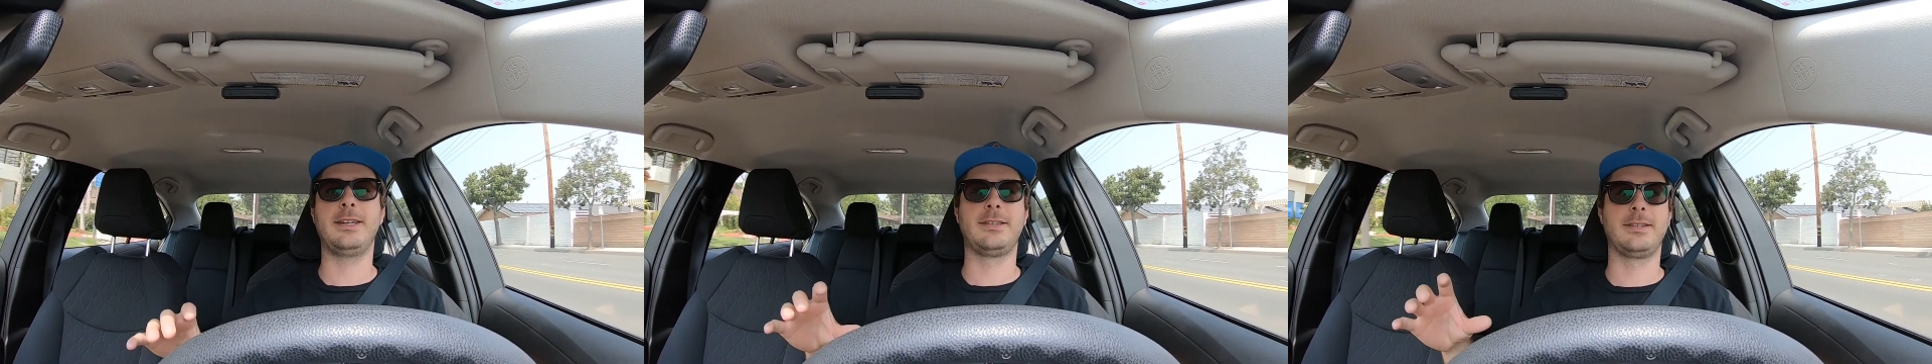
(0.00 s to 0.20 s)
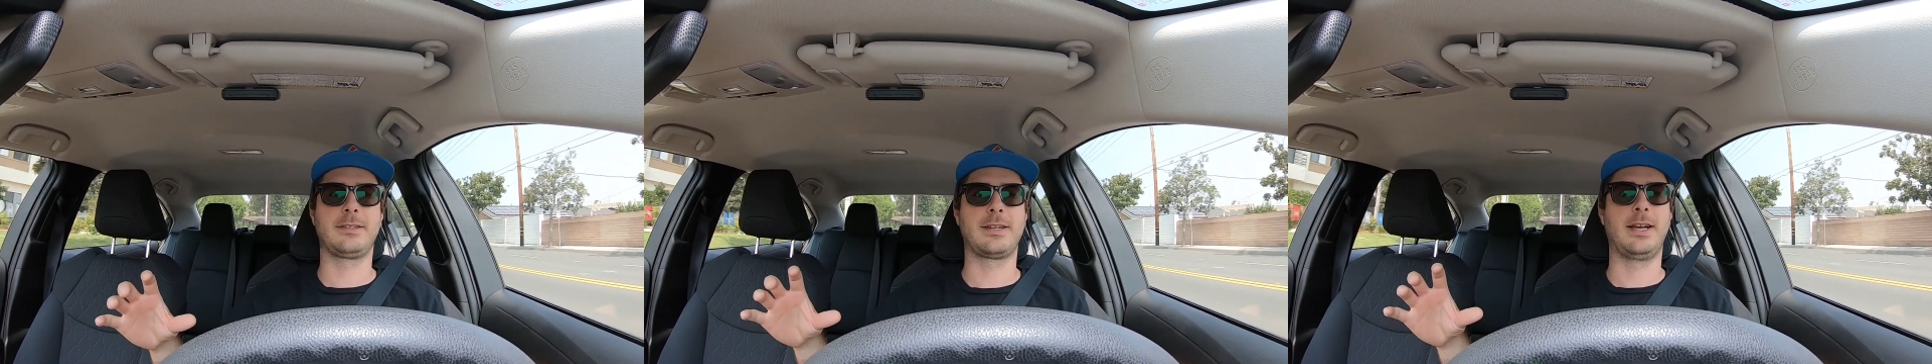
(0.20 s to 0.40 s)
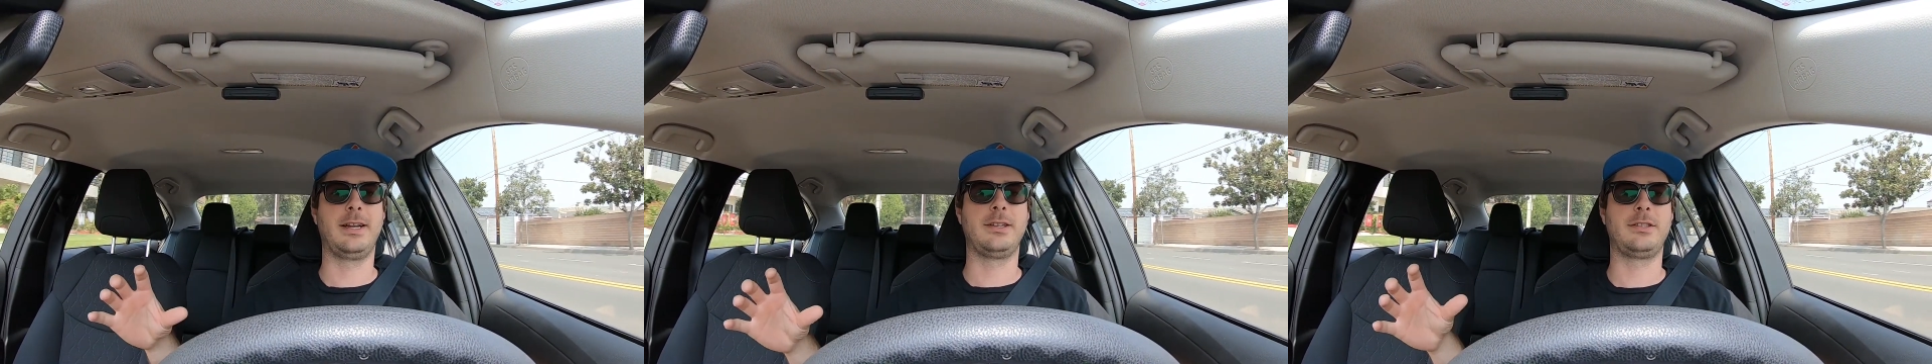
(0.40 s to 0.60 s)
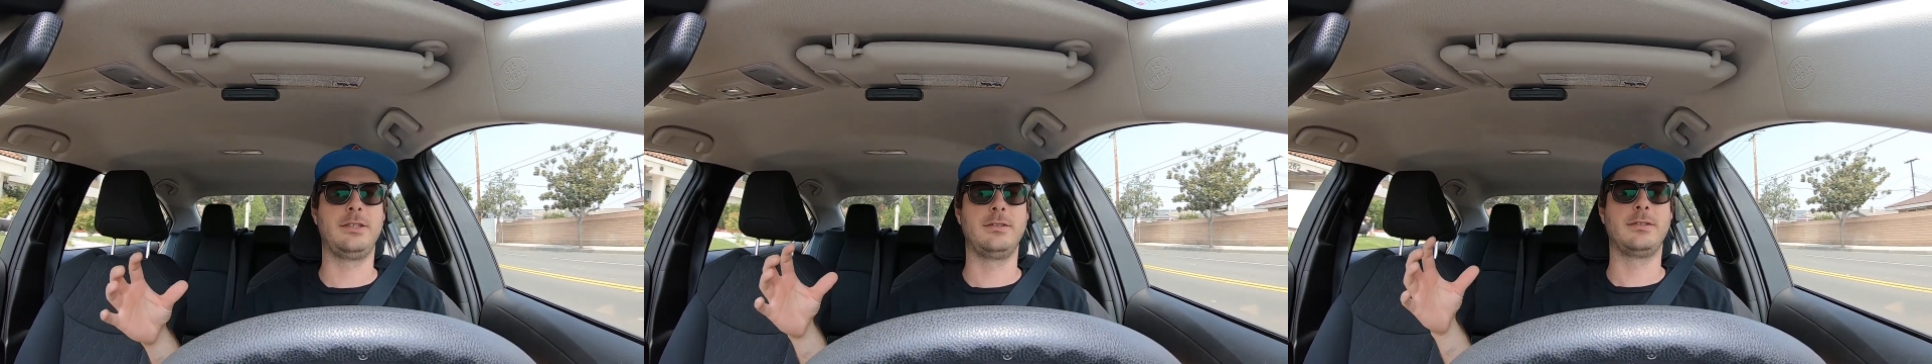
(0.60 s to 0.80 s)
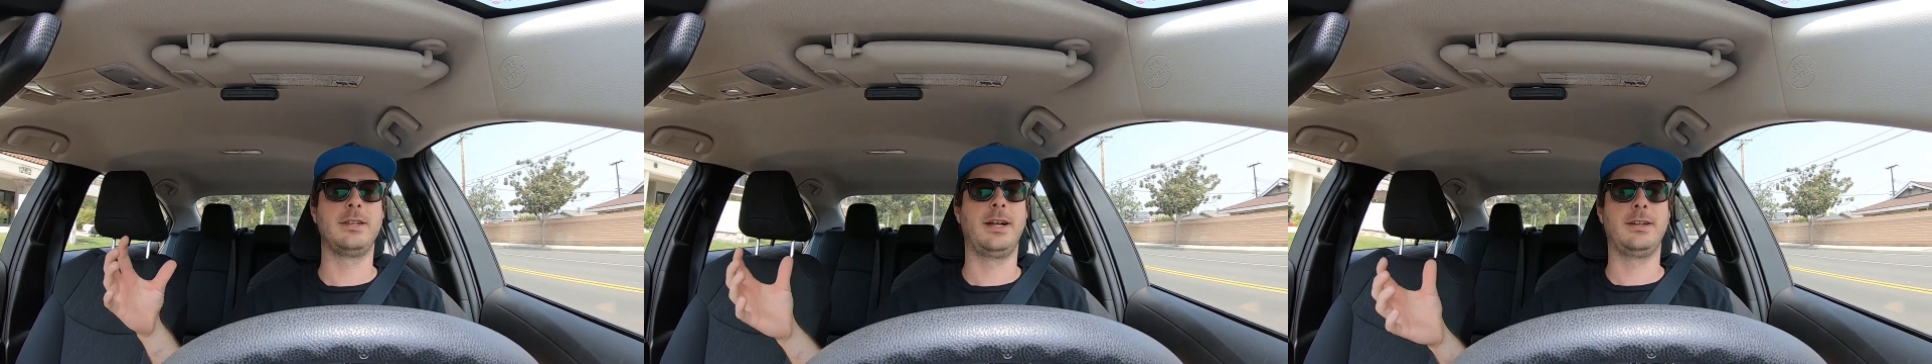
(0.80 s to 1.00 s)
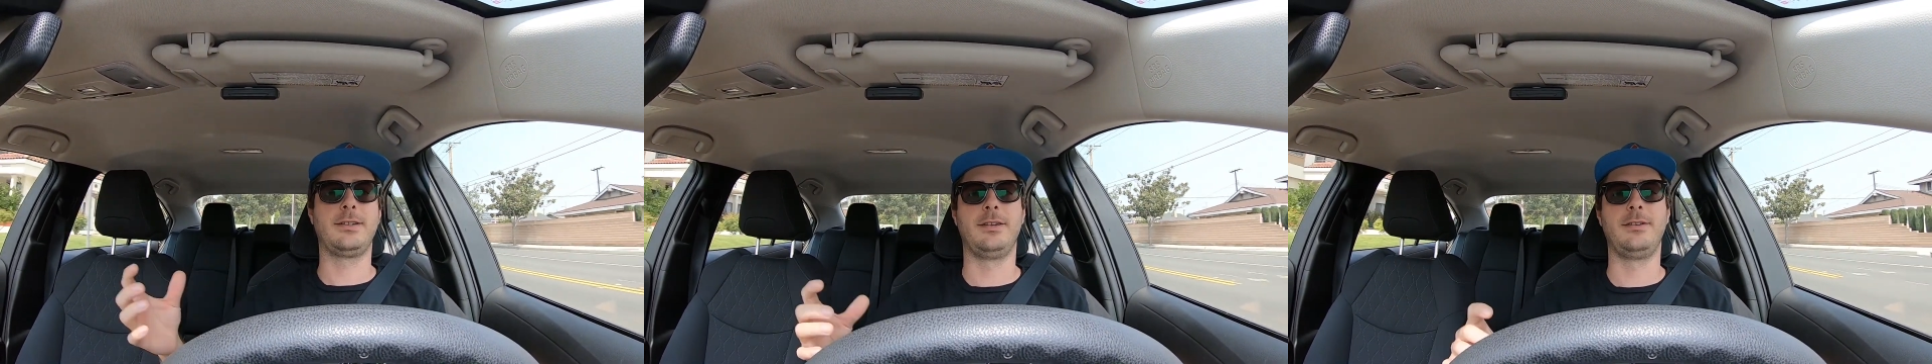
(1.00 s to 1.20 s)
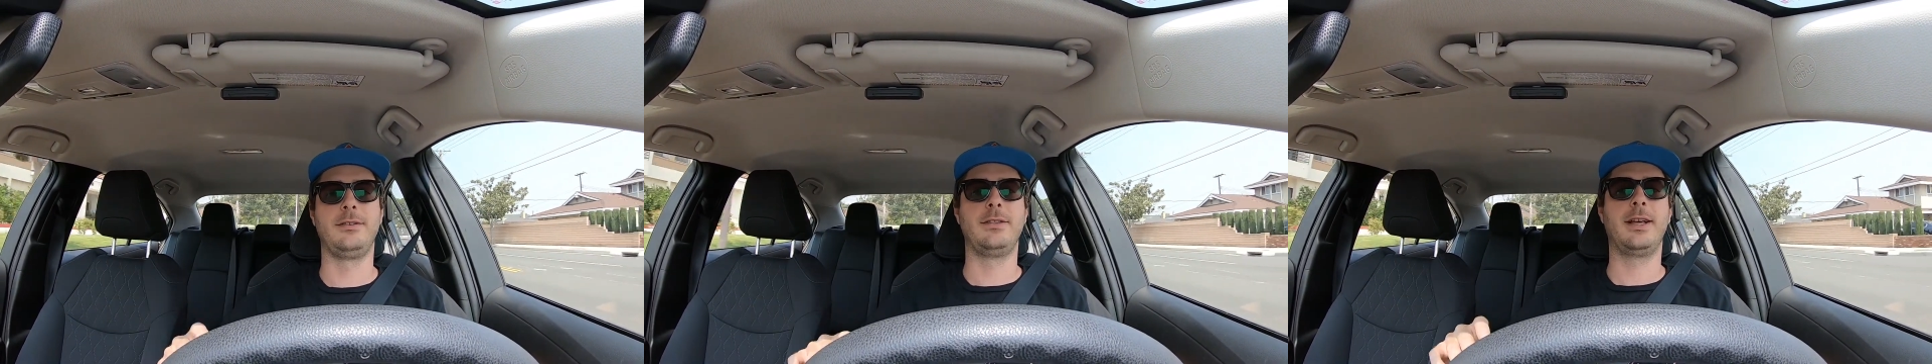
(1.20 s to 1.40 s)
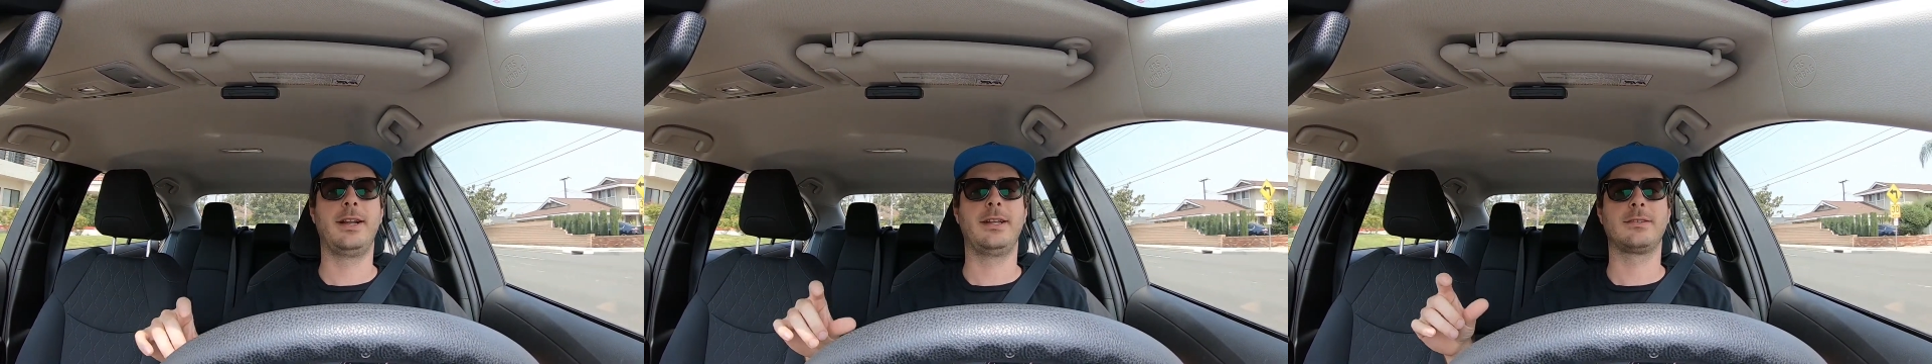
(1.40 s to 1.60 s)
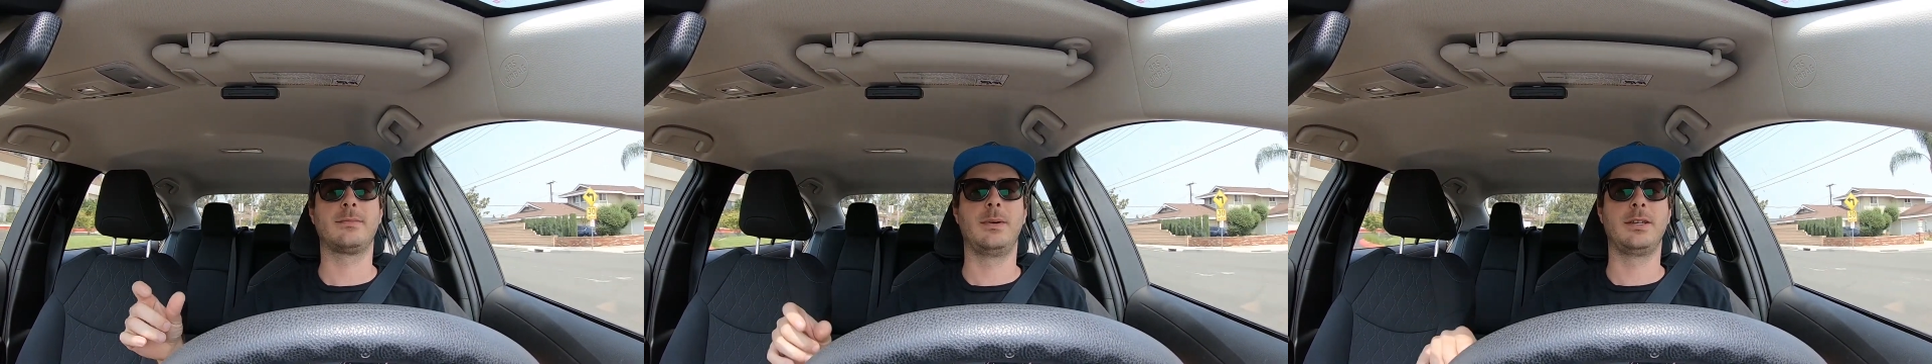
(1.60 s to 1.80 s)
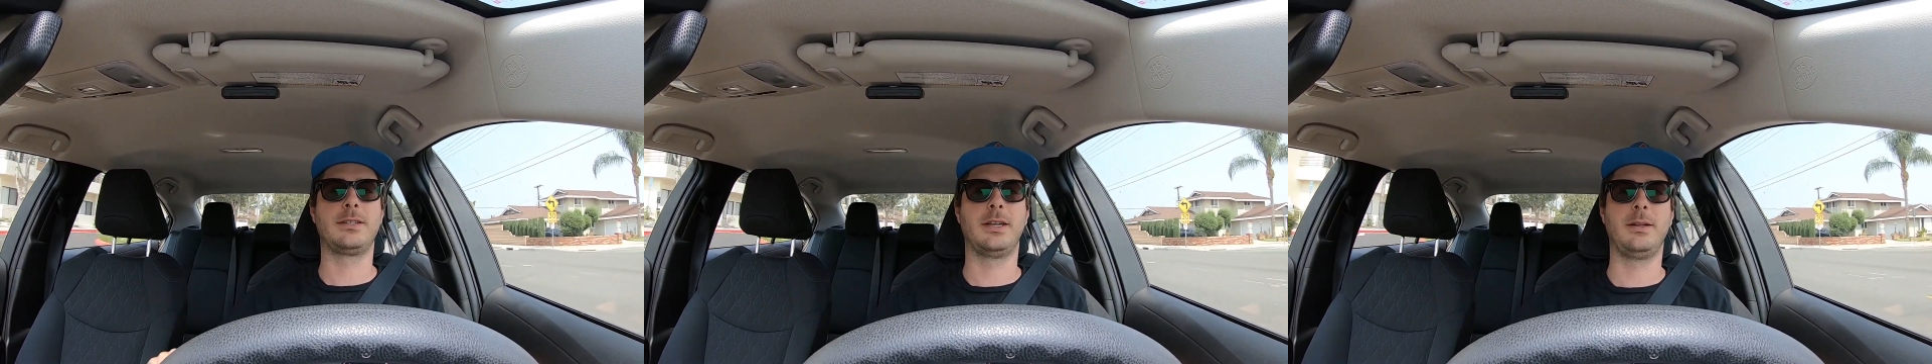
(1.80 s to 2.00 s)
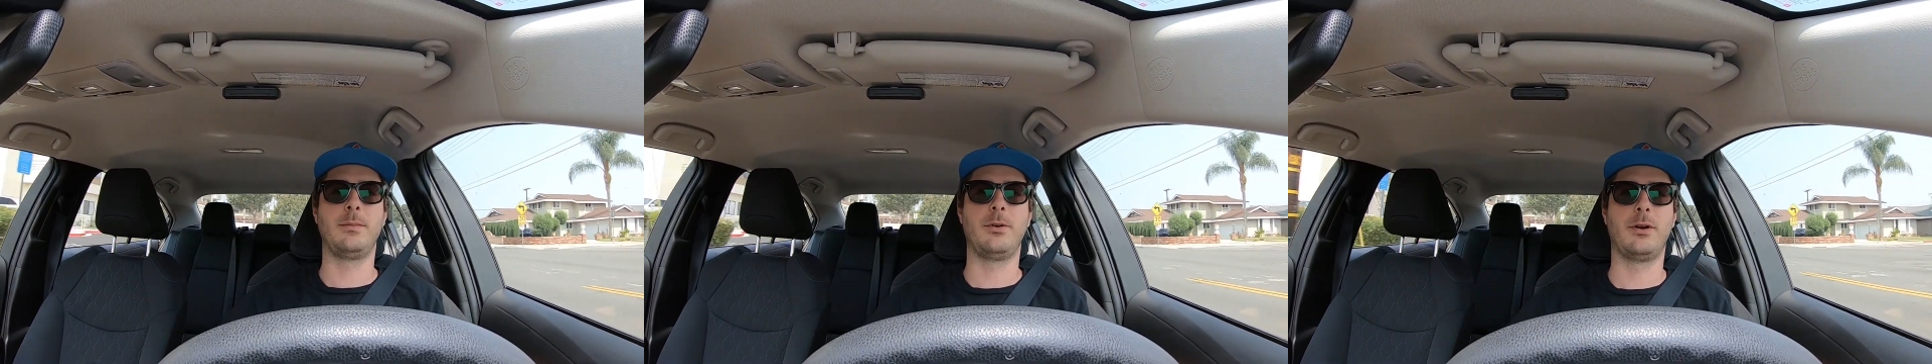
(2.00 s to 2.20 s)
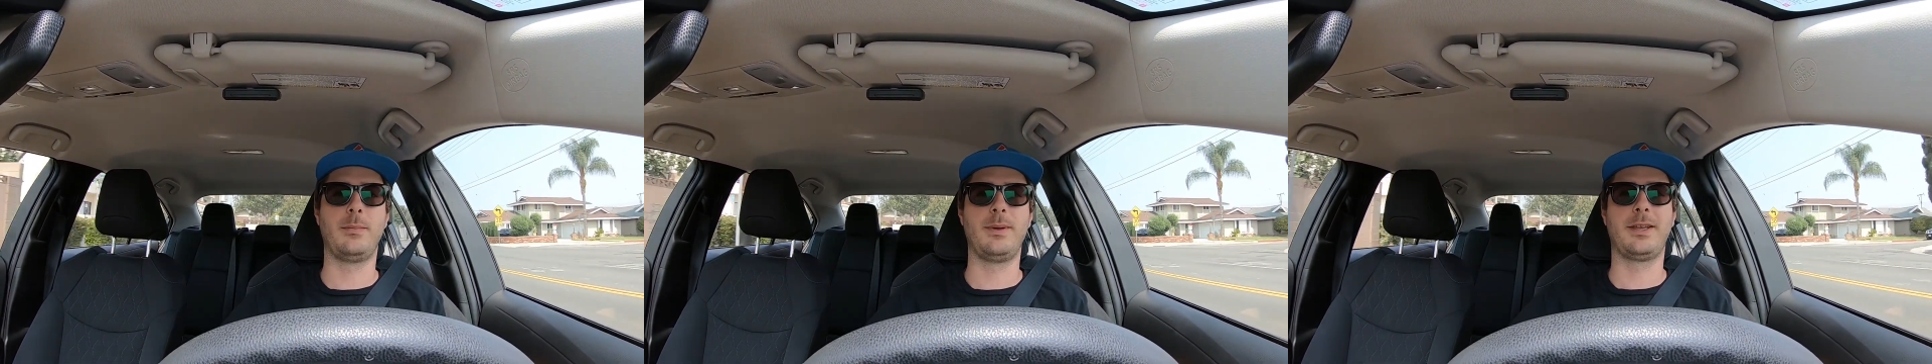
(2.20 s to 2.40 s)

just kind of choose not to do that as much anymore,